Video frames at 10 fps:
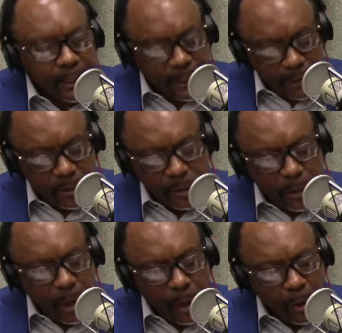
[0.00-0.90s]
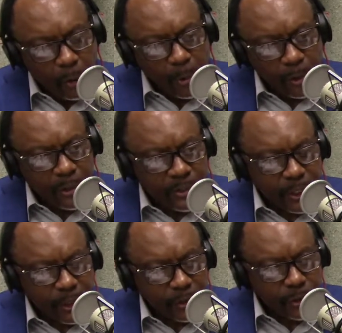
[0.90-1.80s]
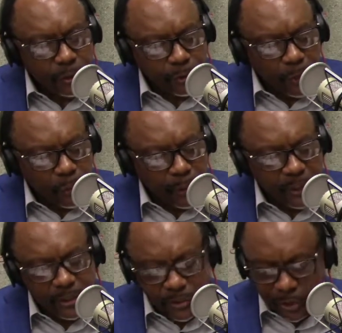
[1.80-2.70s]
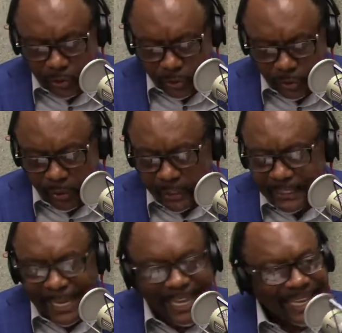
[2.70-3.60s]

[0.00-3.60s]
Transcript: in your homeowners and also renters insurance,